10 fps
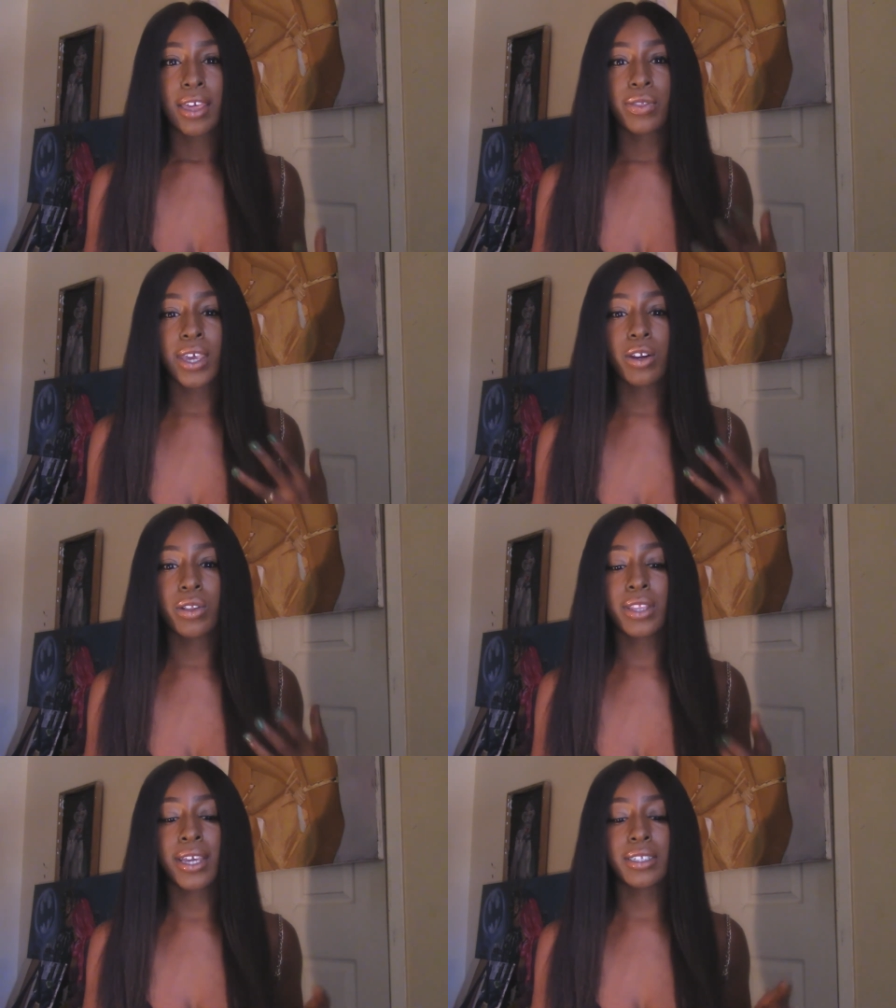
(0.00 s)
they don't
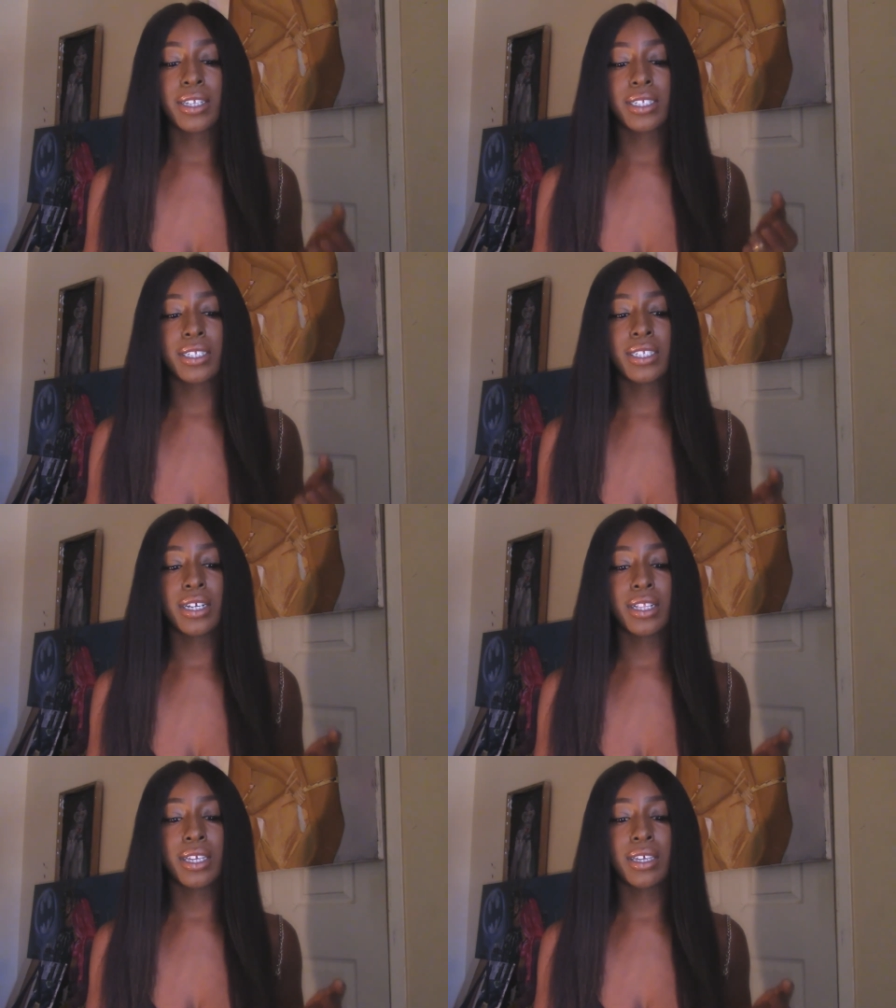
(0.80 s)
like to
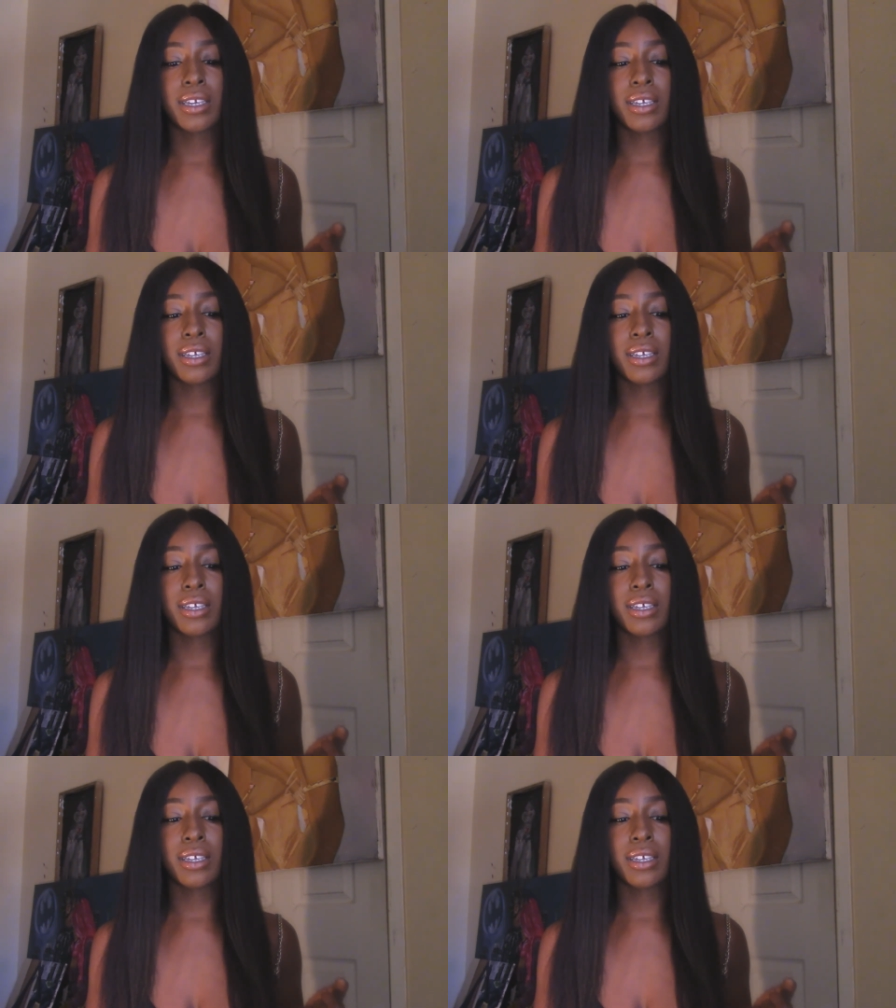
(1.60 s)
necessarily,